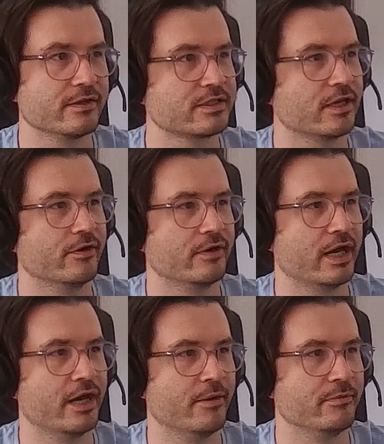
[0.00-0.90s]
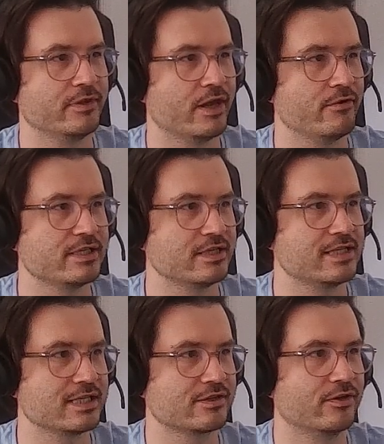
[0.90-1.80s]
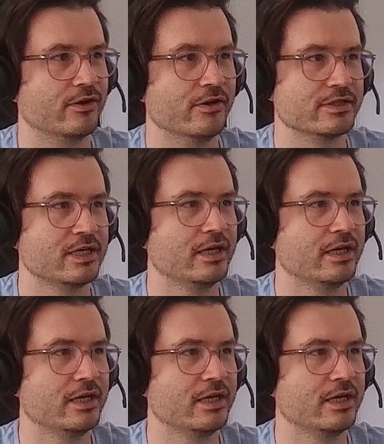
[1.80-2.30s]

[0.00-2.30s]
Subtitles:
So there is a Discord